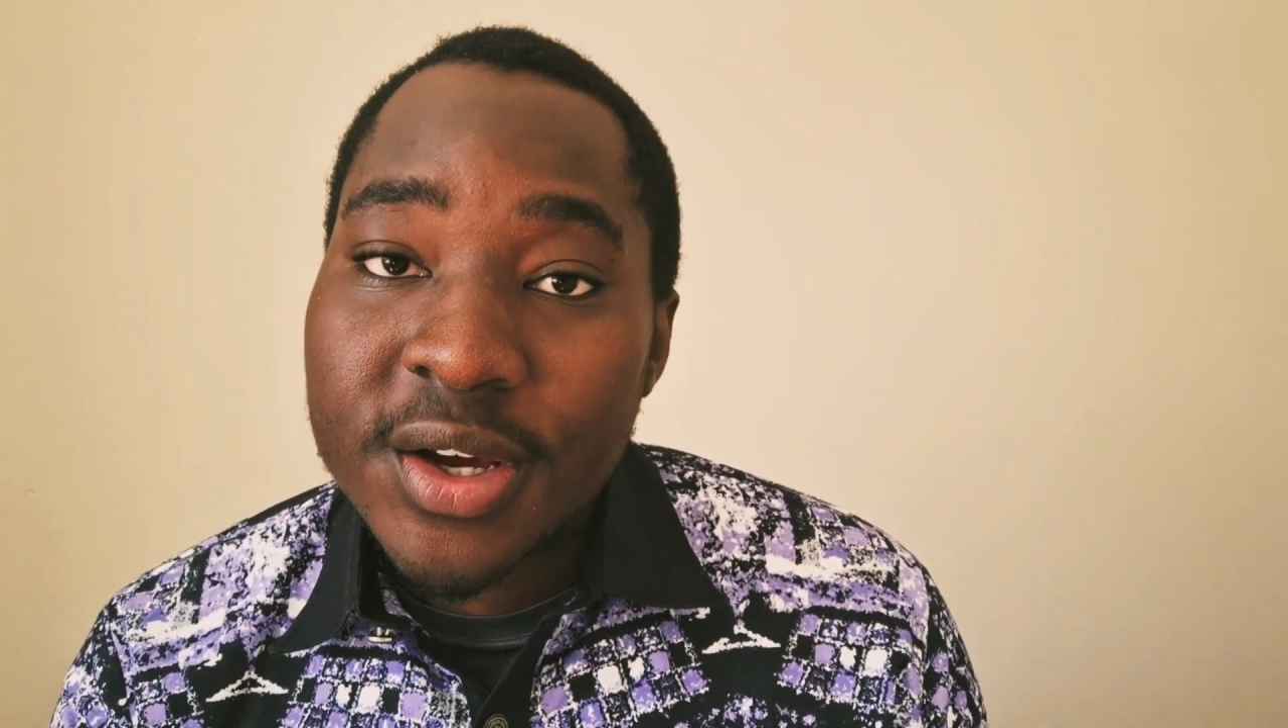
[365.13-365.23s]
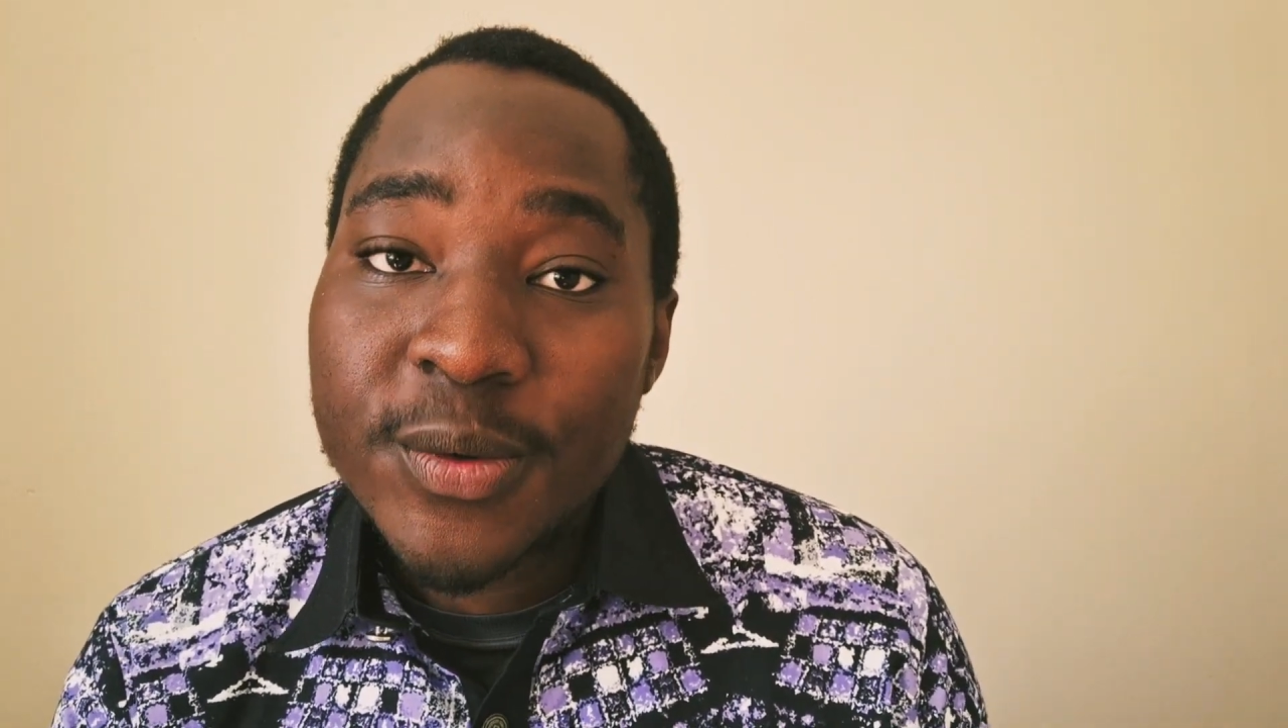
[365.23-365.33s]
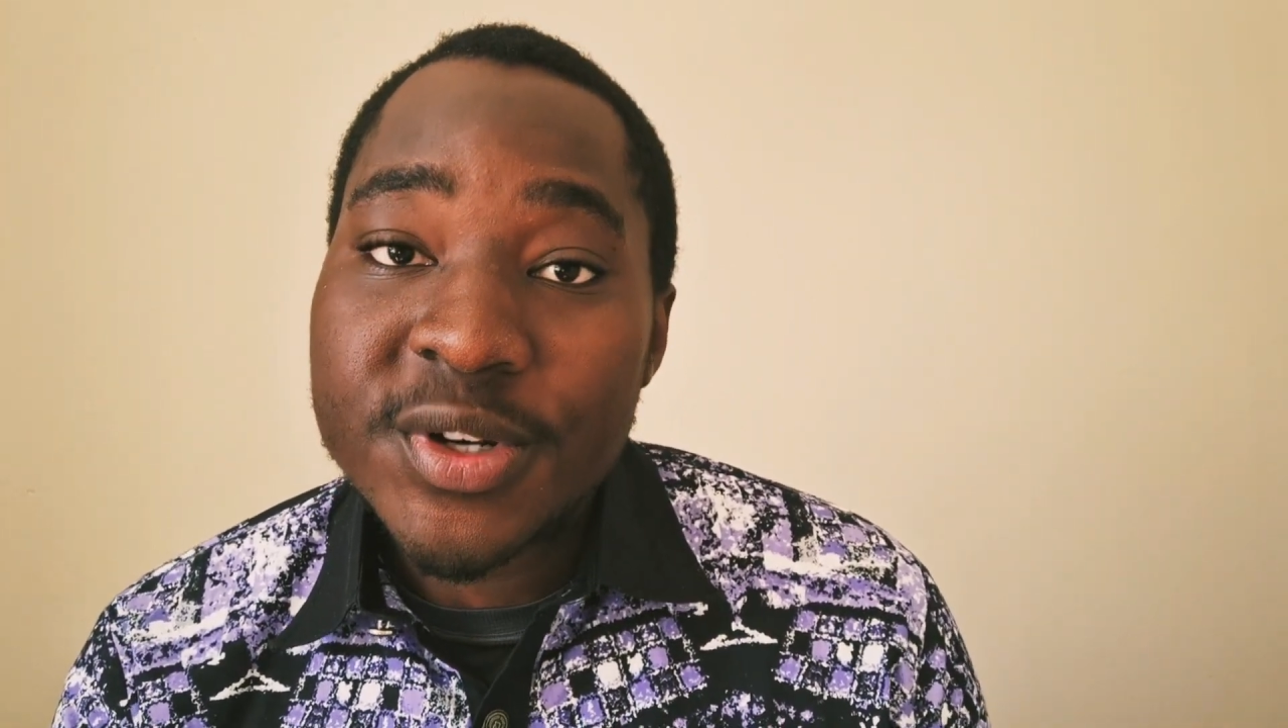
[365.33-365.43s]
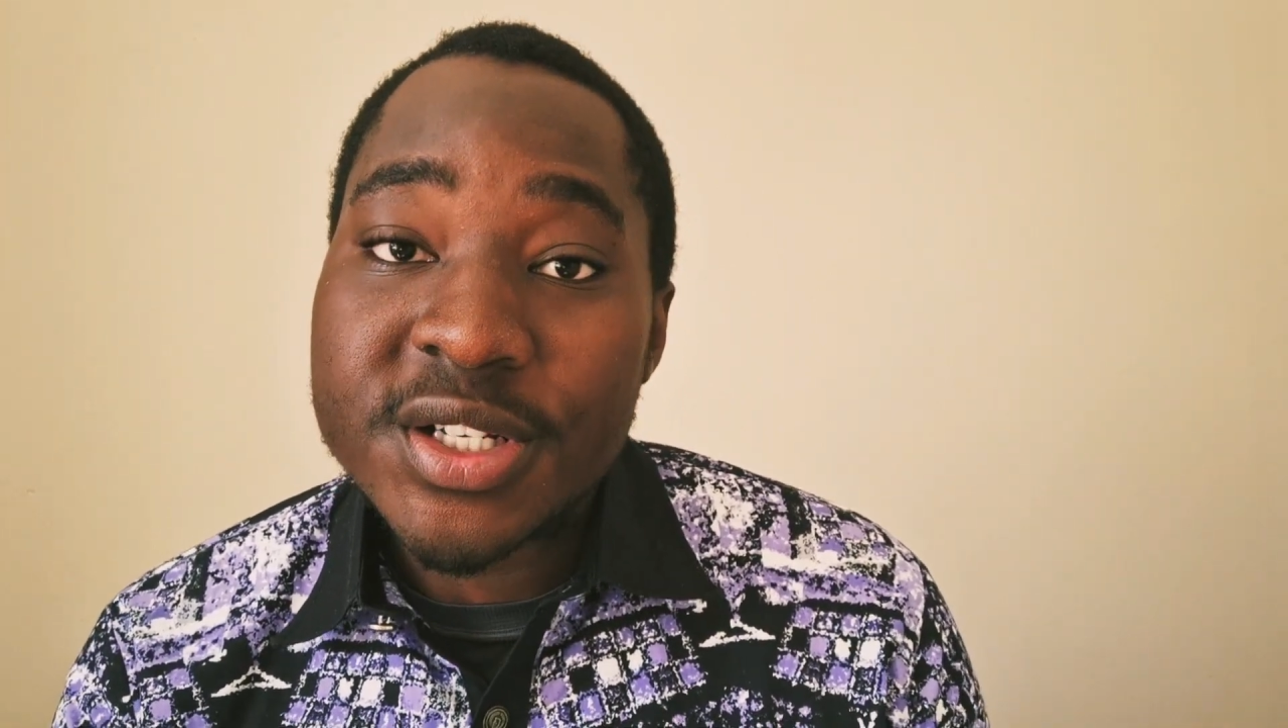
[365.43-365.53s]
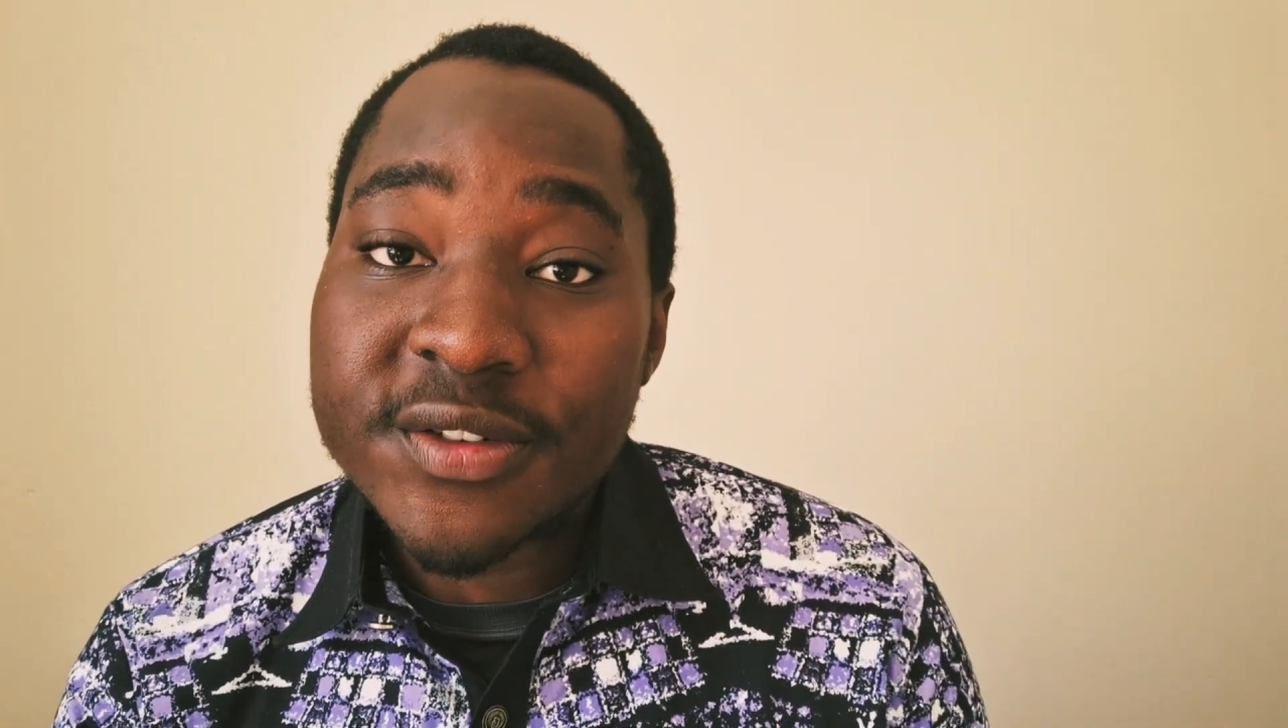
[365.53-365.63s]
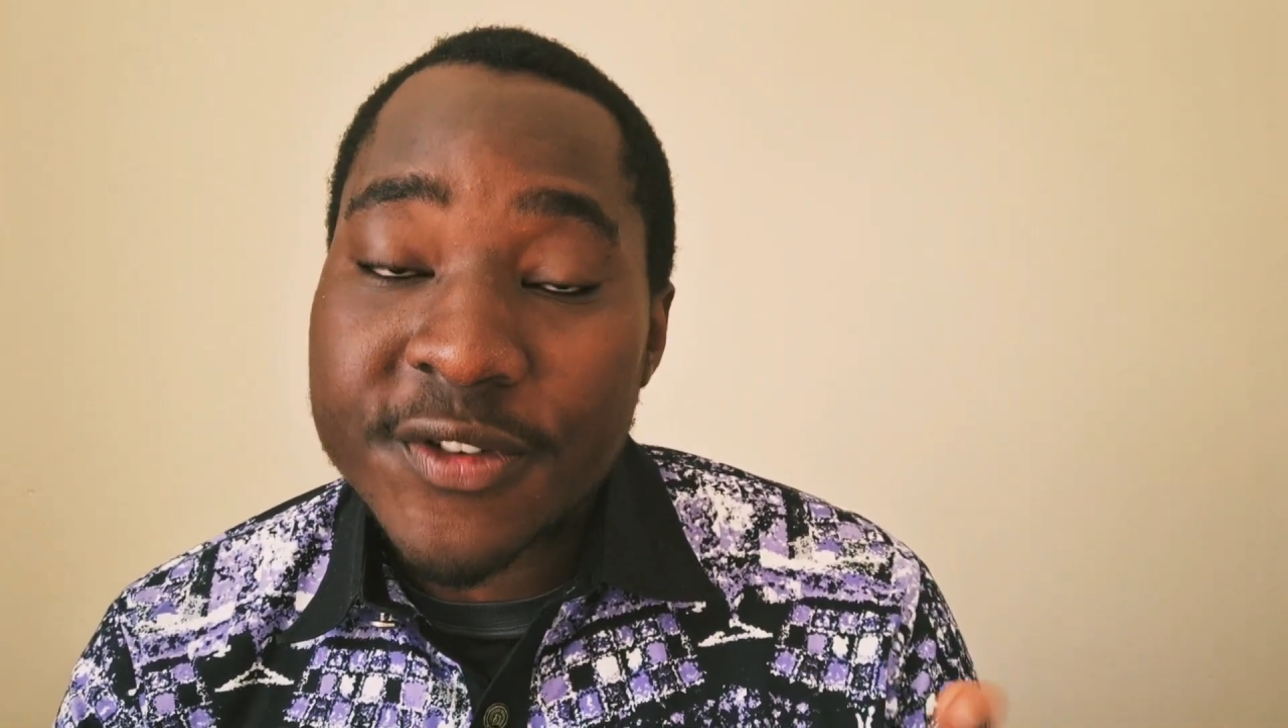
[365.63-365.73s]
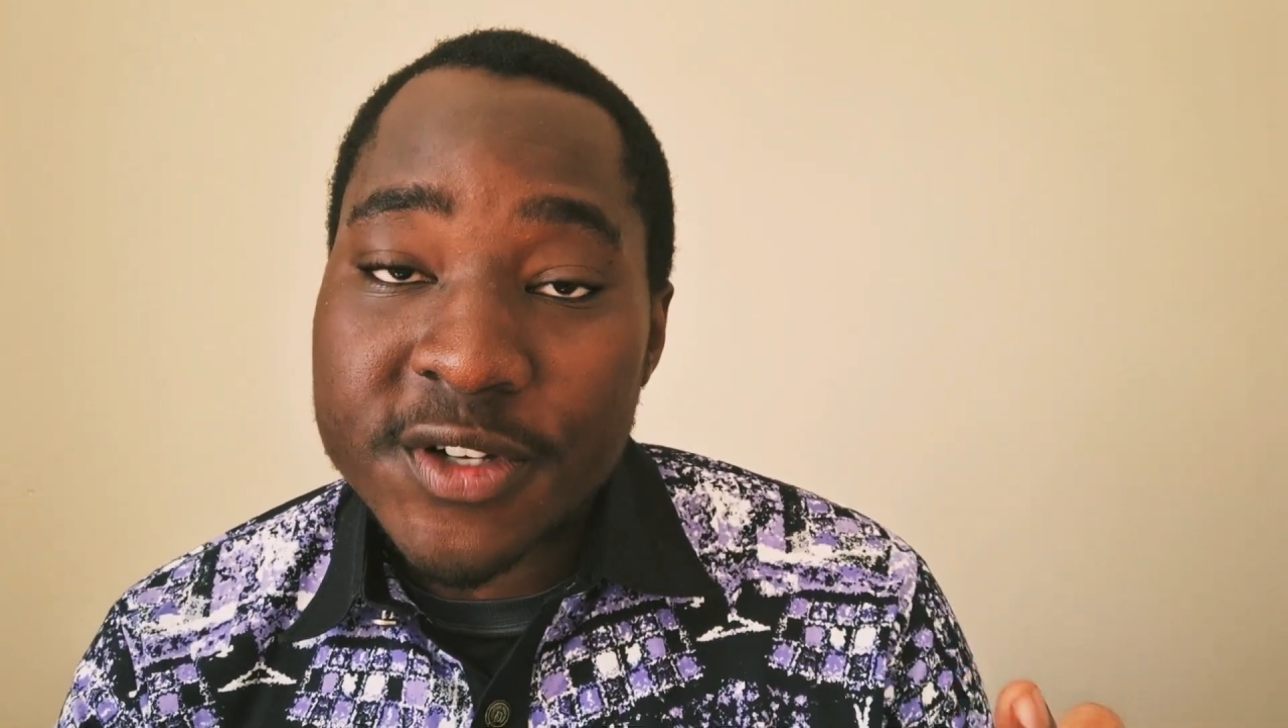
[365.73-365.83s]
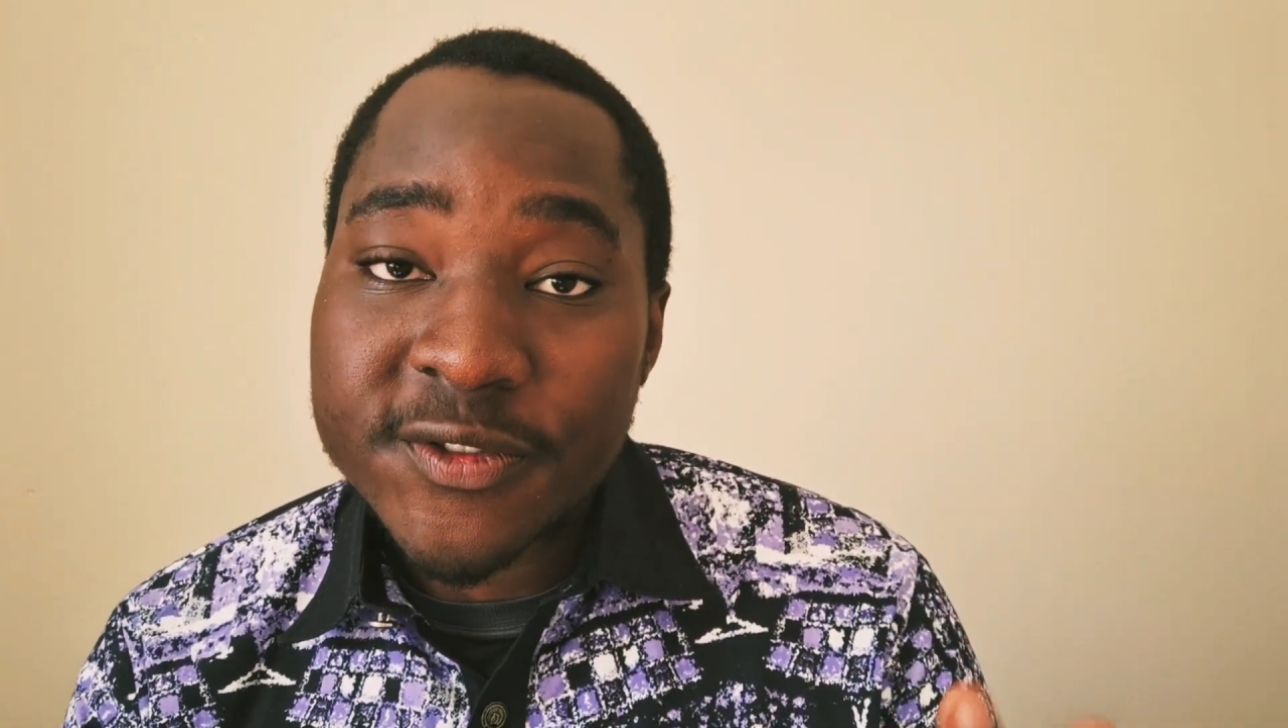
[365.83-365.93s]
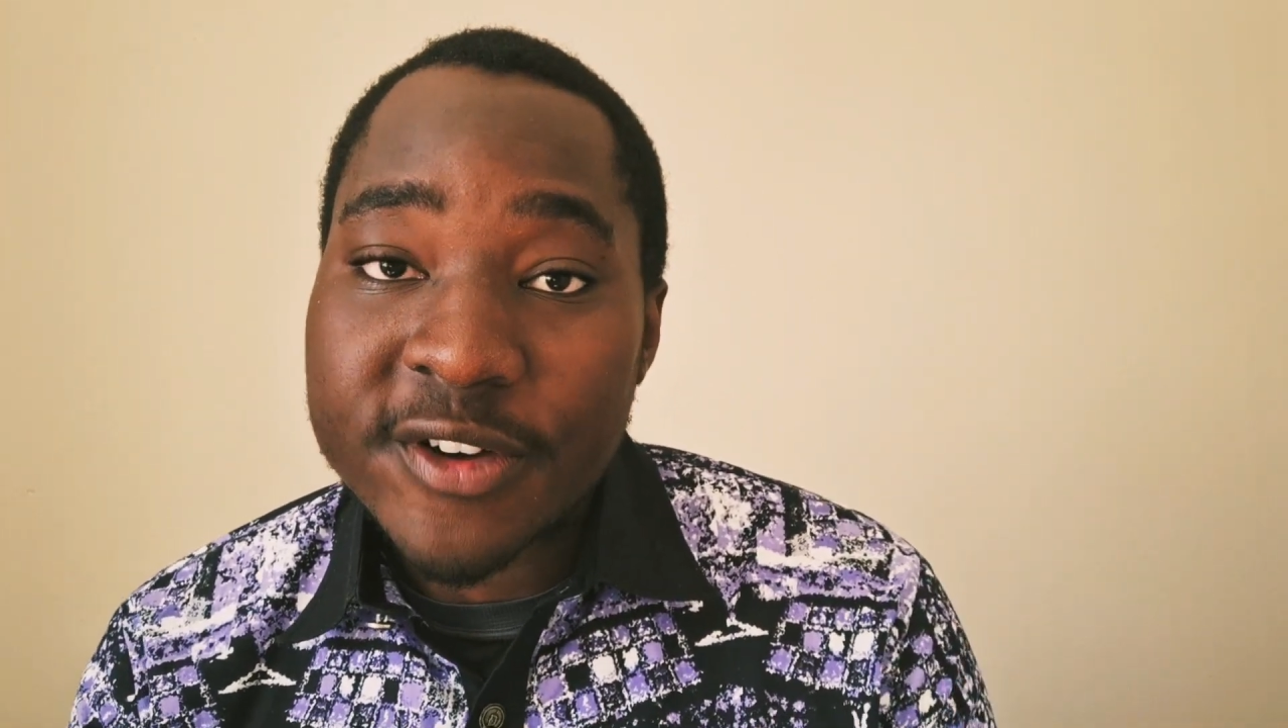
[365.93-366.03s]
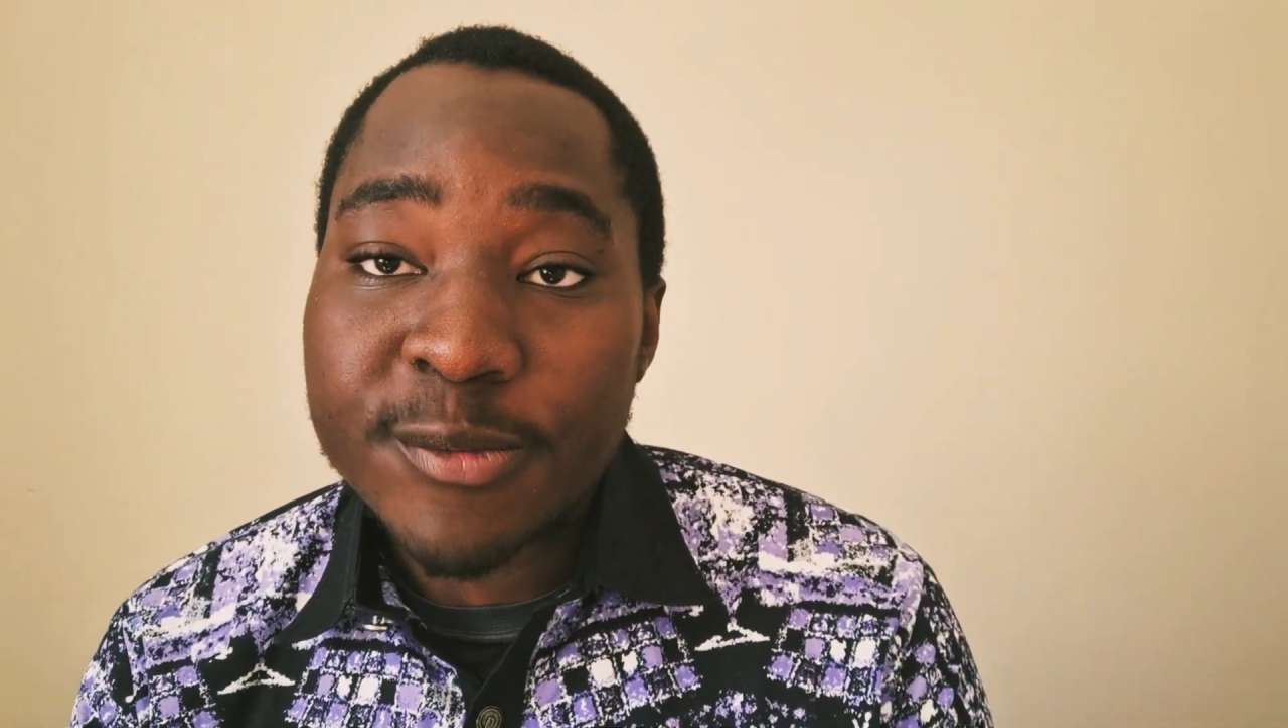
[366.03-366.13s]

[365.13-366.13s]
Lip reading: which is the first 5